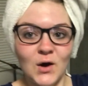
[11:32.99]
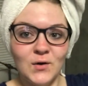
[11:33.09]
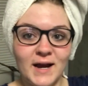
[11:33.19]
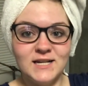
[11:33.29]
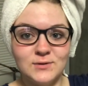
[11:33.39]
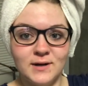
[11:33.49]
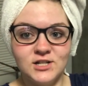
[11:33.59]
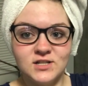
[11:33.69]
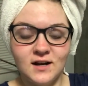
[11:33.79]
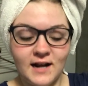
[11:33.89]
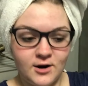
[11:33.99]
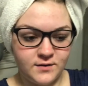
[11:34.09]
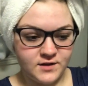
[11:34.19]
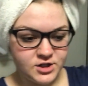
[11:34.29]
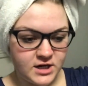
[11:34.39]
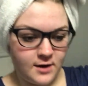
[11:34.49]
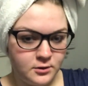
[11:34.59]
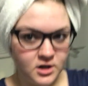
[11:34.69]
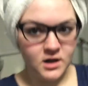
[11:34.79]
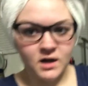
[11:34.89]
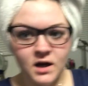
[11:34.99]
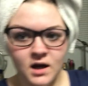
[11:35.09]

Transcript: Okay, so I just got out of the shower.